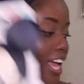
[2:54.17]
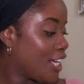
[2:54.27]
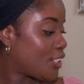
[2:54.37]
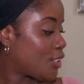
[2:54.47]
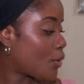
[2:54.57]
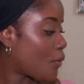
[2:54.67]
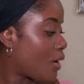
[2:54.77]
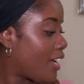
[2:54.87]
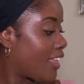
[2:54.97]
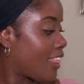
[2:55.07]
So
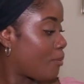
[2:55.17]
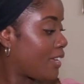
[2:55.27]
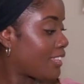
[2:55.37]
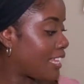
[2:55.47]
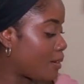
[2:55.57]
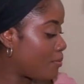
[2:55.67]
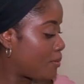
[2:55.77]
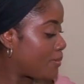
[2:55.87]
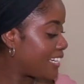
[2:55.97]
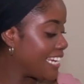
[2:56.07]
pick picked that up
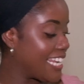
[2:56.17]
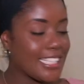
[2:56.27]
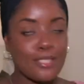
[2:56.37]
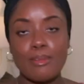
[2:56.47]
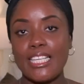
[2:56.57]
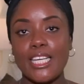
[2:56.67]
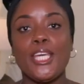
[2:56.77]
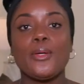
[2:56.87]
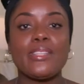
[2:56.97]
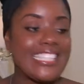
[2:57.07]
for my niece, my little
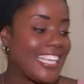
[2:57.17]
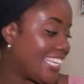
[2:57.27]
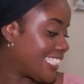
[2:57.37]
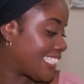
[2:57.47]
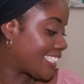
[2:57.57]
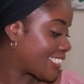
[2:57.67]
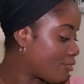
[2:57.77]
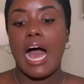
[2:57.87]
cute niece.